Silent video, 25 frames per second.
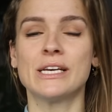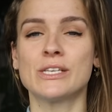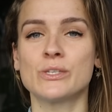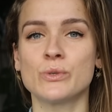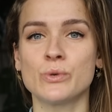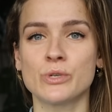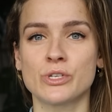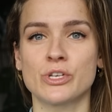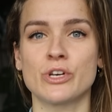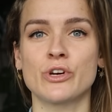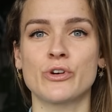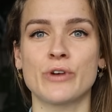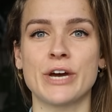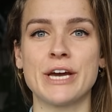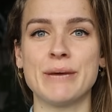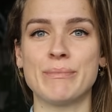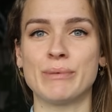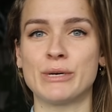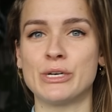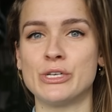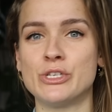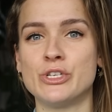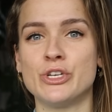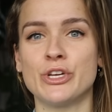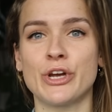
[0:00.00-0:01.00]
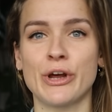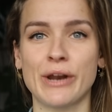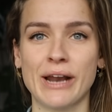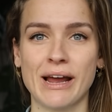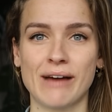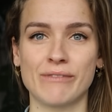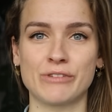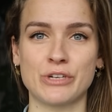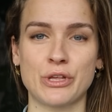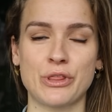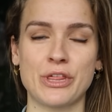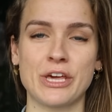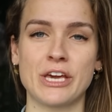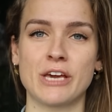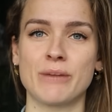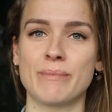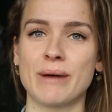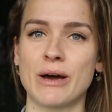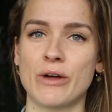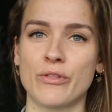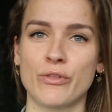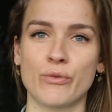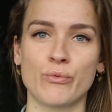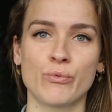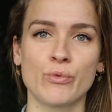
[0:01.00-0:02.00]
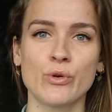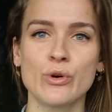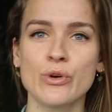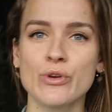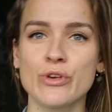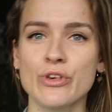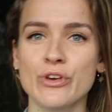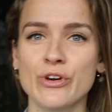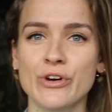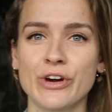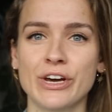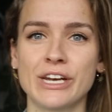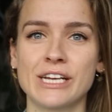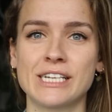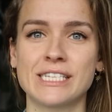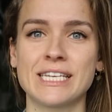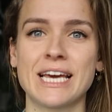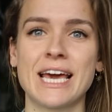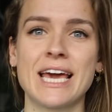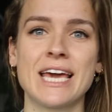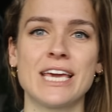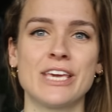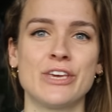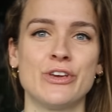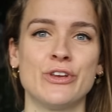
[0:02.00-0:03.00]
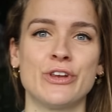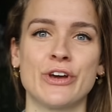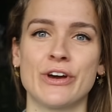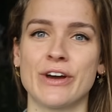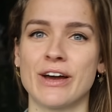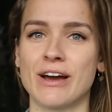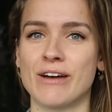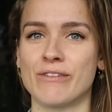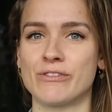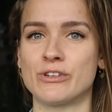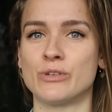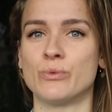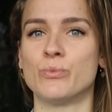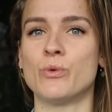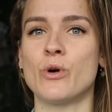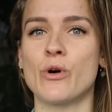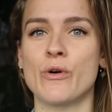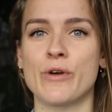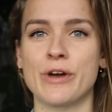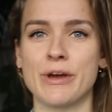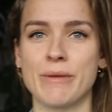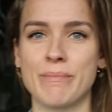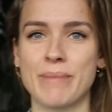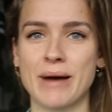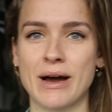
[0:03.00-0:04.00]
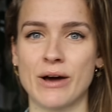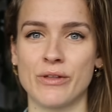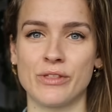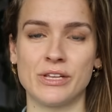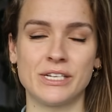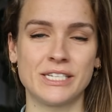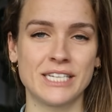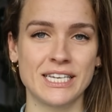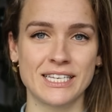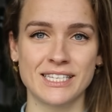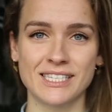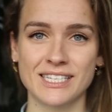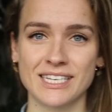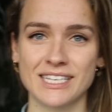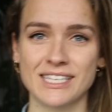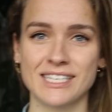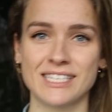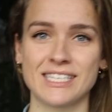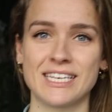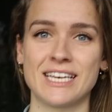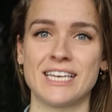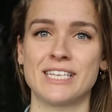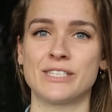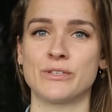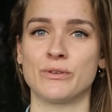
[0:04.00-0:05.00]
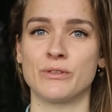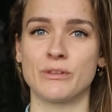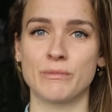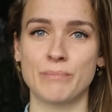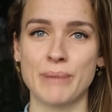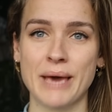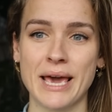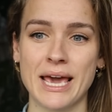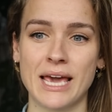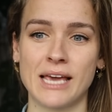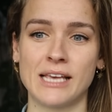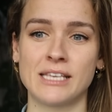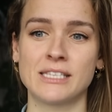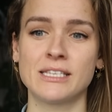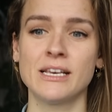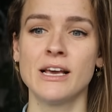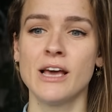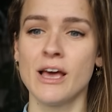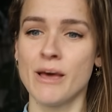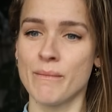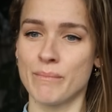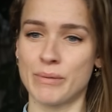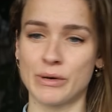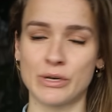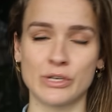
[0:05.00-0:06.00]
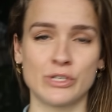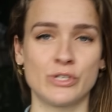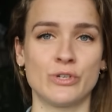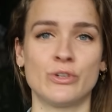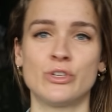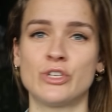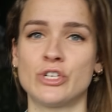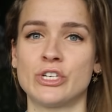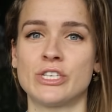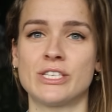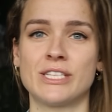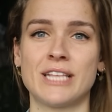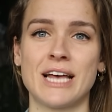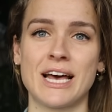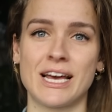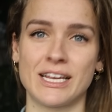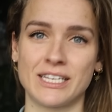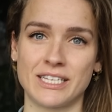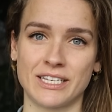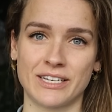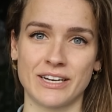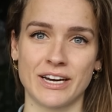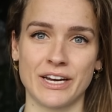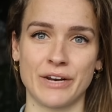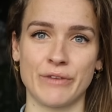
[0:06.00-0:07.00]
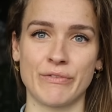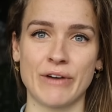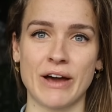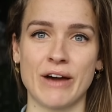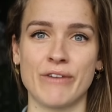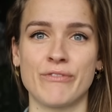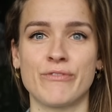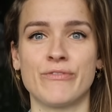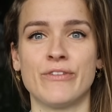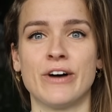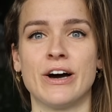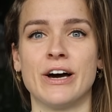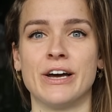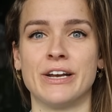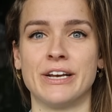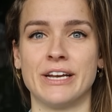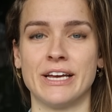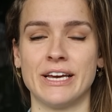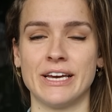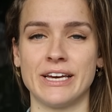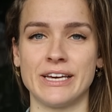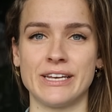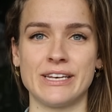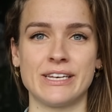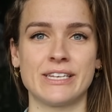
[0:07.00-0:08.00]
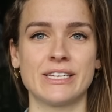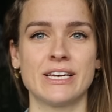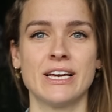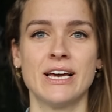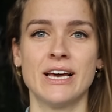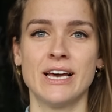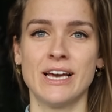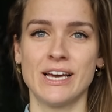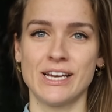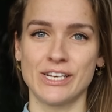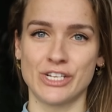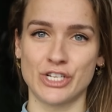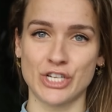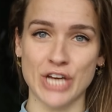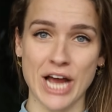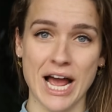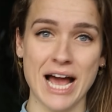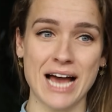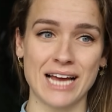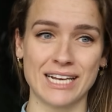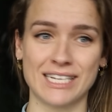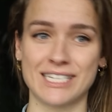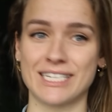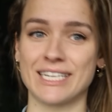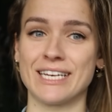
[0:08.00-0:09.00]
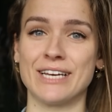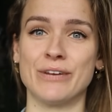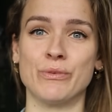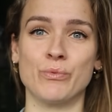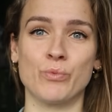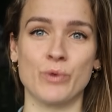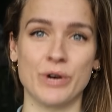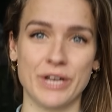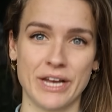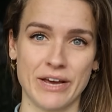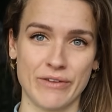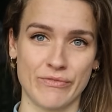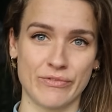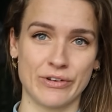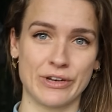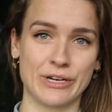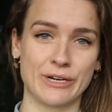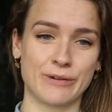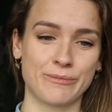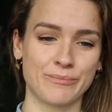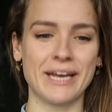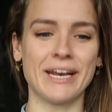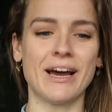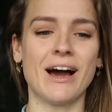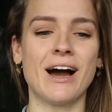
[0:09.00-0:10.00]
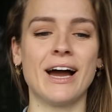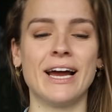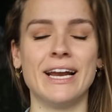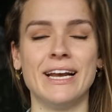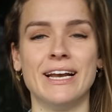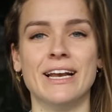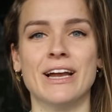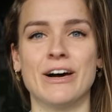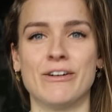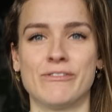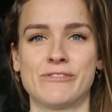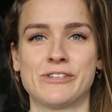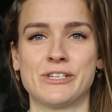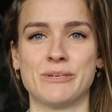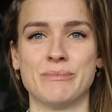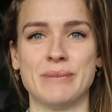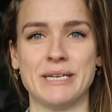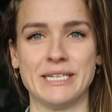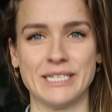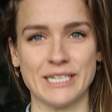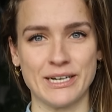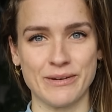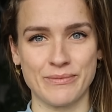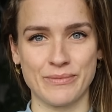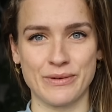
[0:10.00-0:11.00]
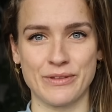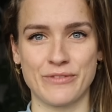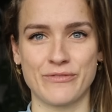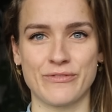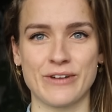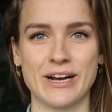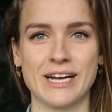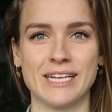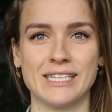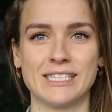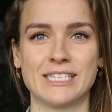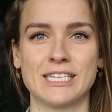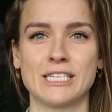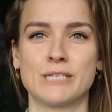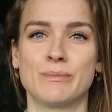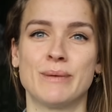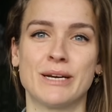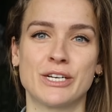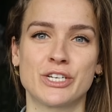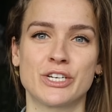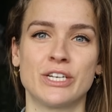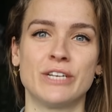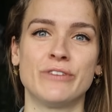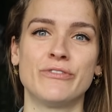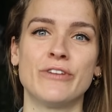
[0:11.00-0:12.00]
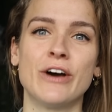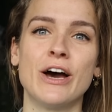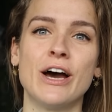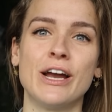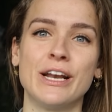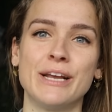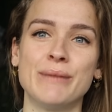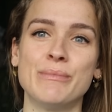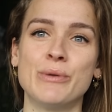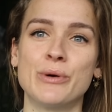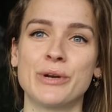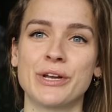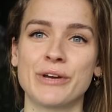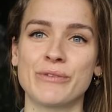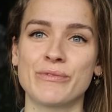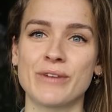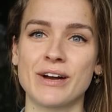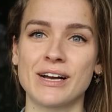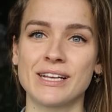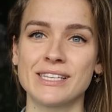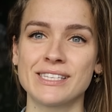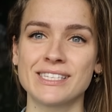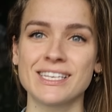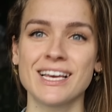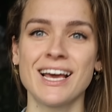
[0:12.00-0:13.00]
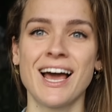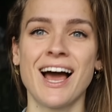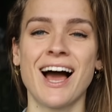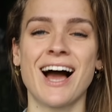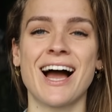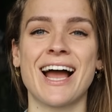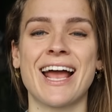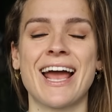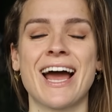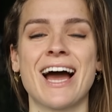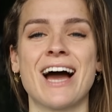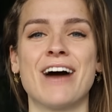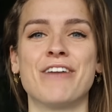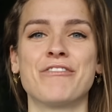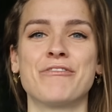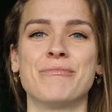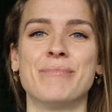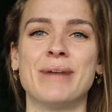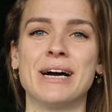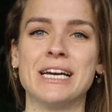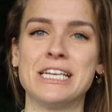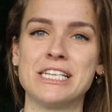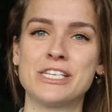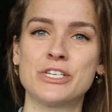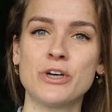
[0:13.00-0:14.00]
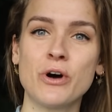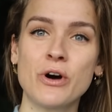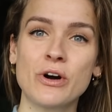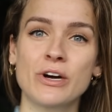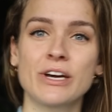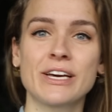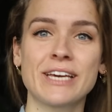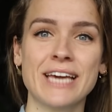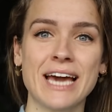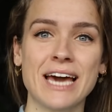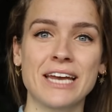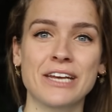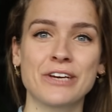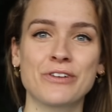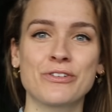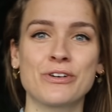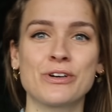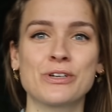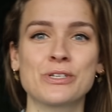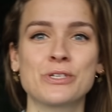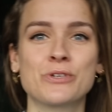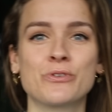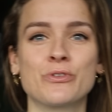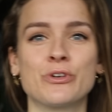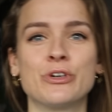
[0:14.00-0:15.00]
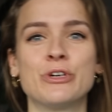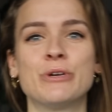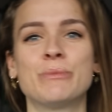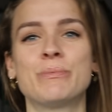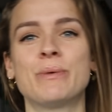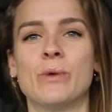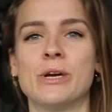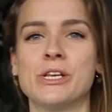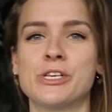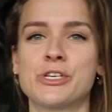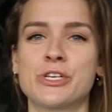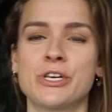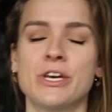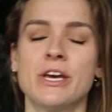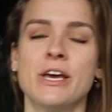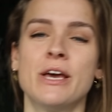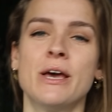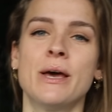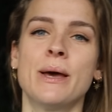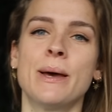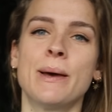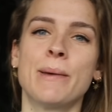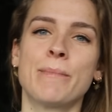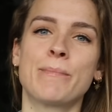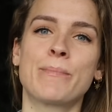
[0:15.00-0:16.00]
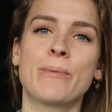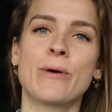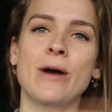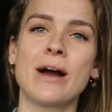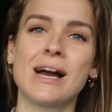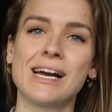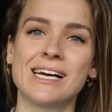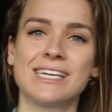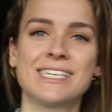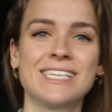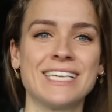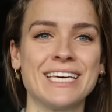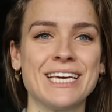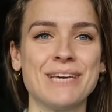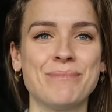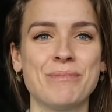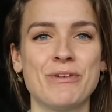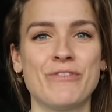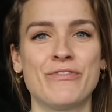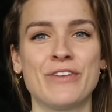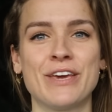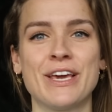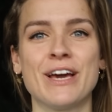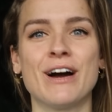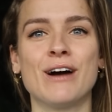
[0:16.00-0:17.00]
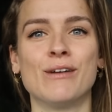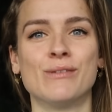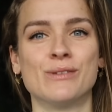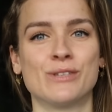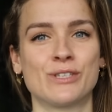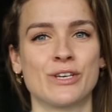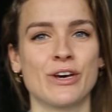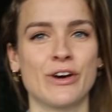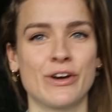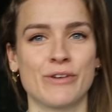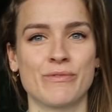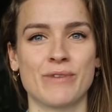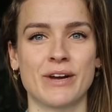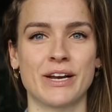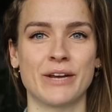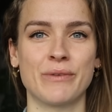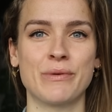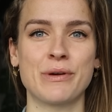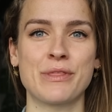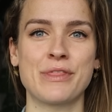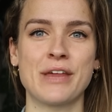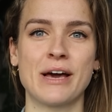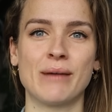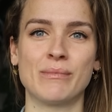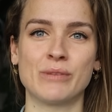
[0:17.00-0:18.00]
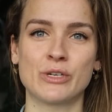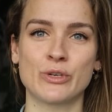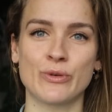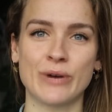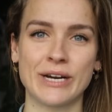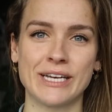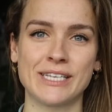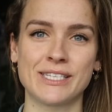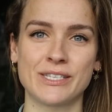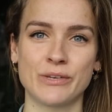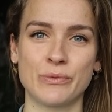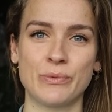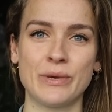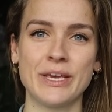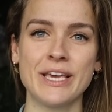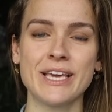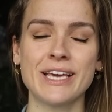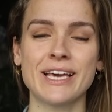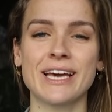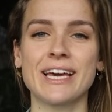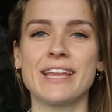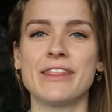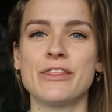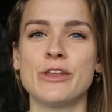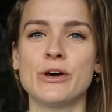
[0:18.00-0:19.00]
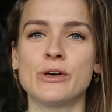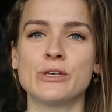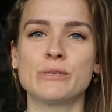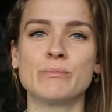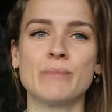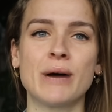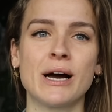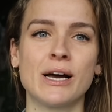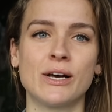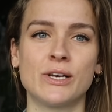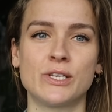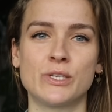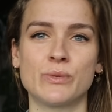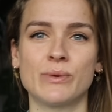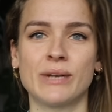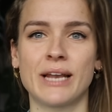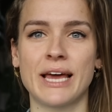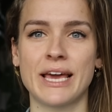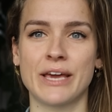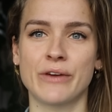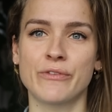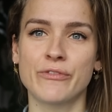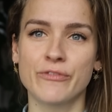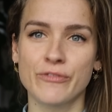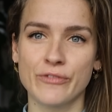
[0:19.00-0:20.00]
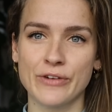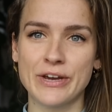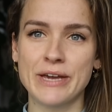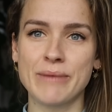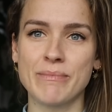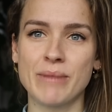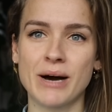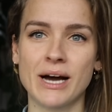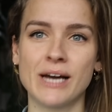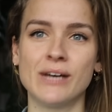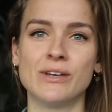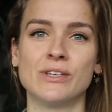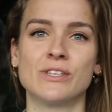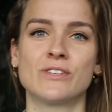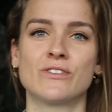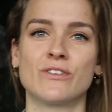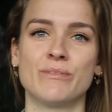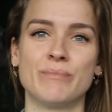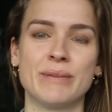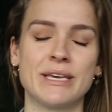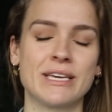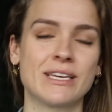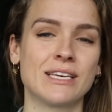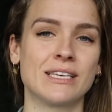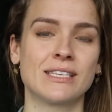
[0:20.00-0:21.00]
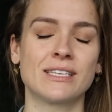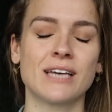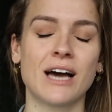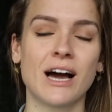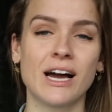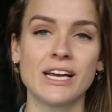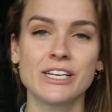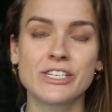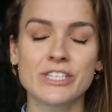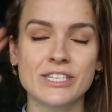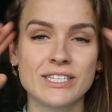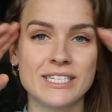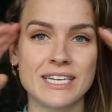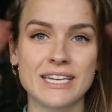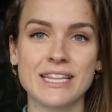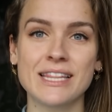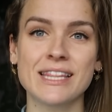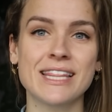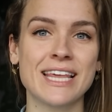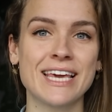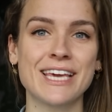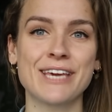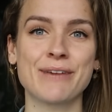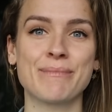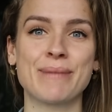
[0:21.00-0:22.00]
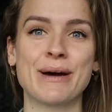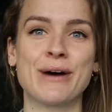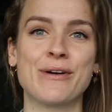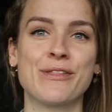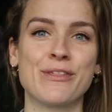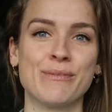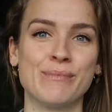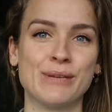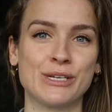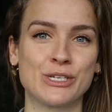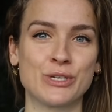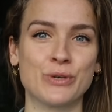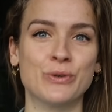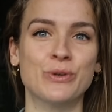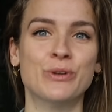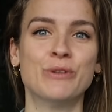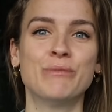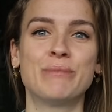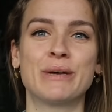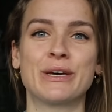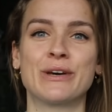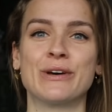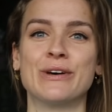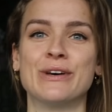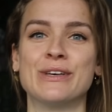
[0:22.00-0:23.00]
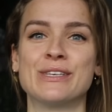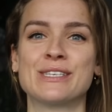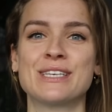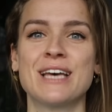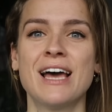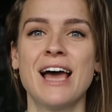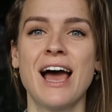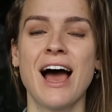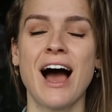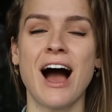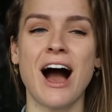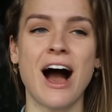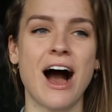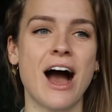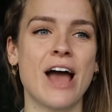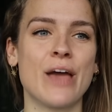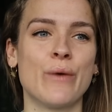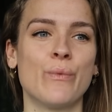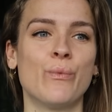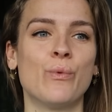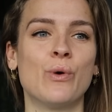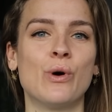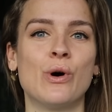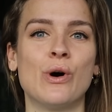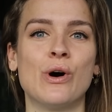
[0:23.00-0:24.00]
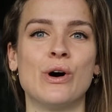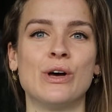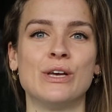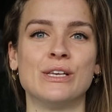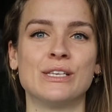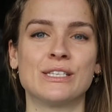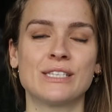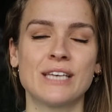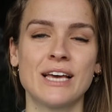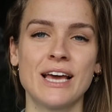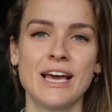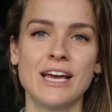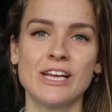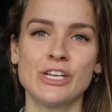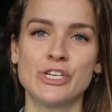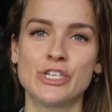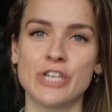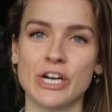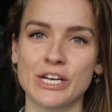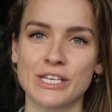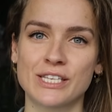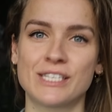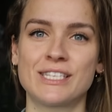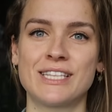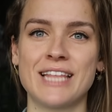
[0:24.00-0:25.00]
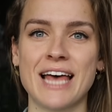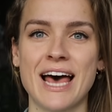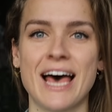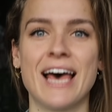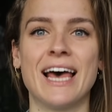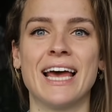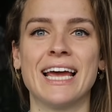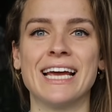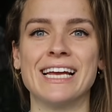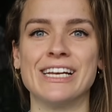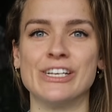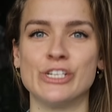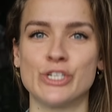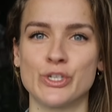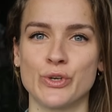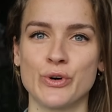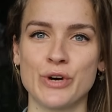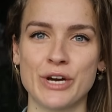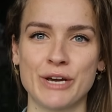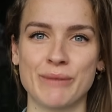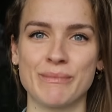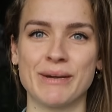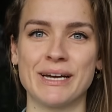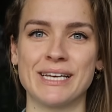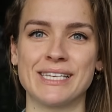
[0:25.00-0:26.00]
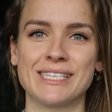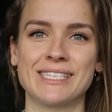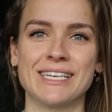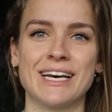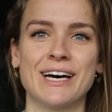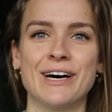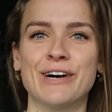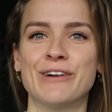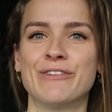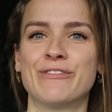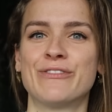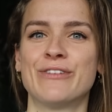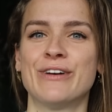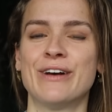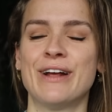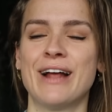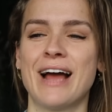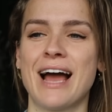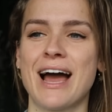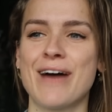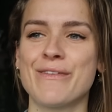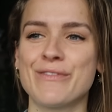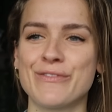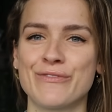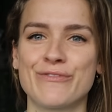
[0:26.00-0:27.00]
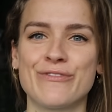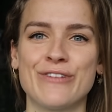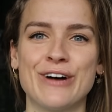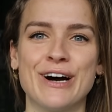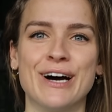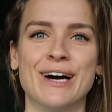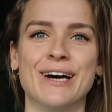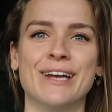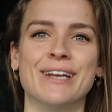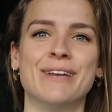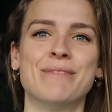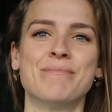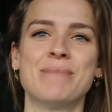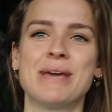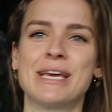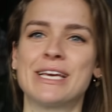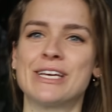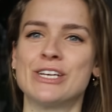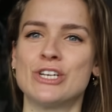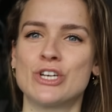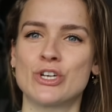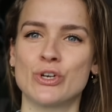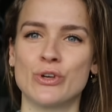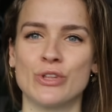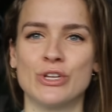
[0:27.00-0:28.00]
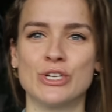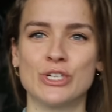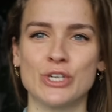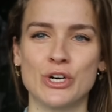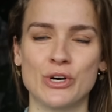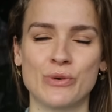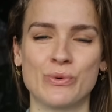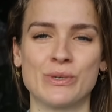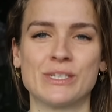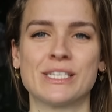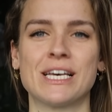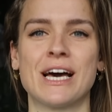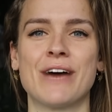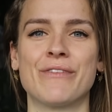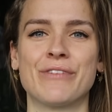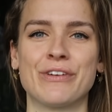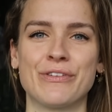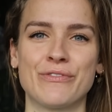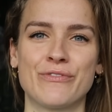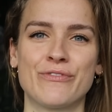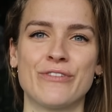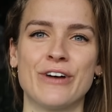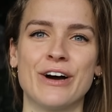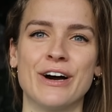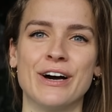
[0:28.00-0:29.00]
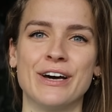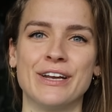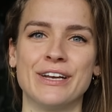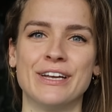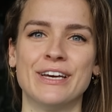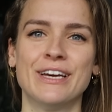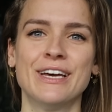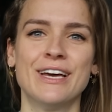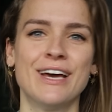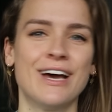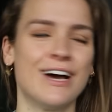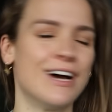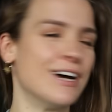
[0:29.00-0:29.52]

It's also great because you don't have to think about the route you're going to take, you don't have to worry about the distances or the pace, because you're just there to kind of have fun and chat and whatever. And I love to meet up with friends, especially for early morning runs. I have my dog Canacross group, which prior to EBV, I was going running with them twice a week, and those miles were like free miles for me because I just didn't think about them at all, because I was just there enjoying myself, having fun, making sure the dog was having fun.